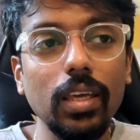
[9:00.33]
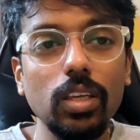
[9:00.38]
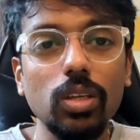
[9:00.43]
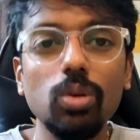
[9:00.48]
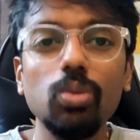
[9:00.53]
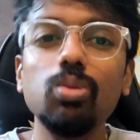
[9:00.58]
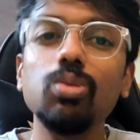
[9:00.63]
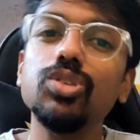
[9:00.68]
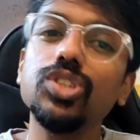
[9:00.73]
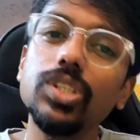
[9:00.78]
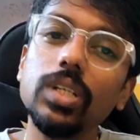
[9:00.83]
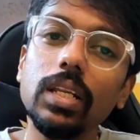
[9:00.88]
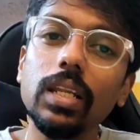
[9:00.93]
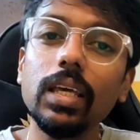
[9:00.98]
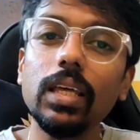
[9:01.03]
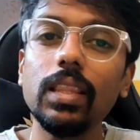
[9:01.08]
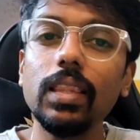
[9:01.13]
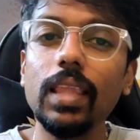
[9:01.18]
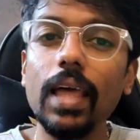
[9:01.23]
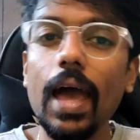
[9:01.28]

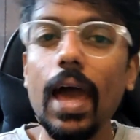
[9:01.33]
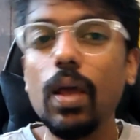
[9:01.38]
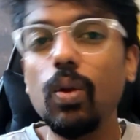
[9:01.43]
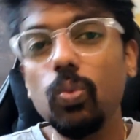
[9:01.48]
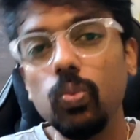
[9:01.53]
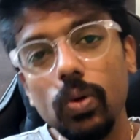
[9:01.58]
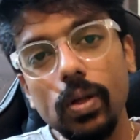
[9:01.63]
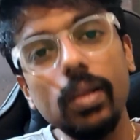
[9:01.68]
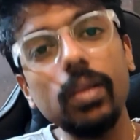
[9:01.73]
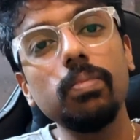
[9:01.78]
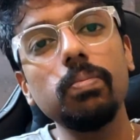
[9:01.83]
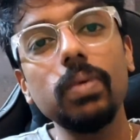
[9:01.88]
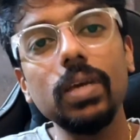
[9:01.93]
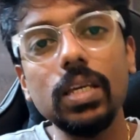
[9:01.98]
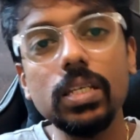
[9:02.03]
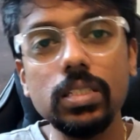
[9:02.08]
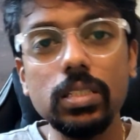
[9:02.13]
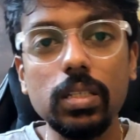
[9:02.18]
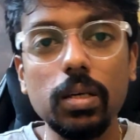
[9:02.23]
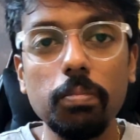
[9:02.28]
usually there will
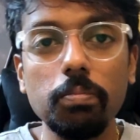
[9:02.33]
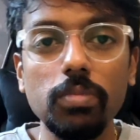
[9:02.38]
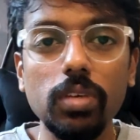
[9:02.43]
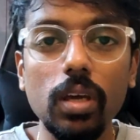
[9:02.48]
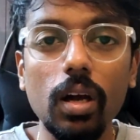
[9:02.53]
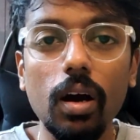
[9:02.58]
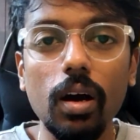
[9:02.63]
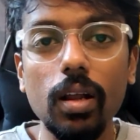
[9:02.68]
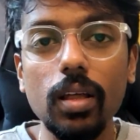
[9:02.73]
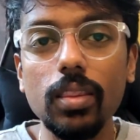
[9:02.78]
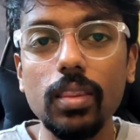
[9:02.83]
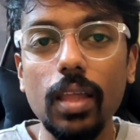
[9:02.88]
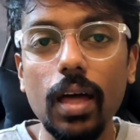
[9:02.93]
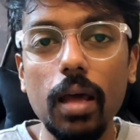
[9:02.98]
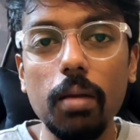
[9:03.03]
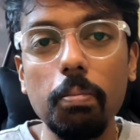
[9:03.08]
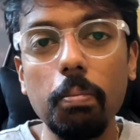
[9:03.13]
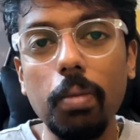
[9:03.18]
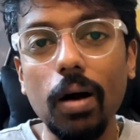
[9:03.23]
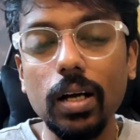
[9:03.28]
be some here and
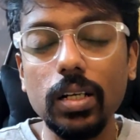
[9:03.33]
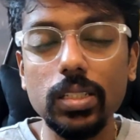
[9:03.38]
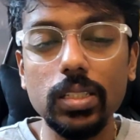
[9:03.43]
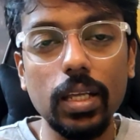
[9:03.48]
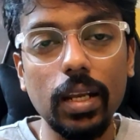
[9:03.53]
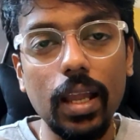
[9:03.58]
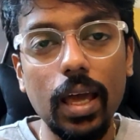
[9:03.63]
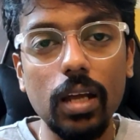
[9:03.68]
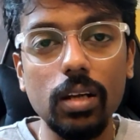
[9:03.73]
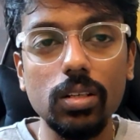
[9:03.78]
there bugs and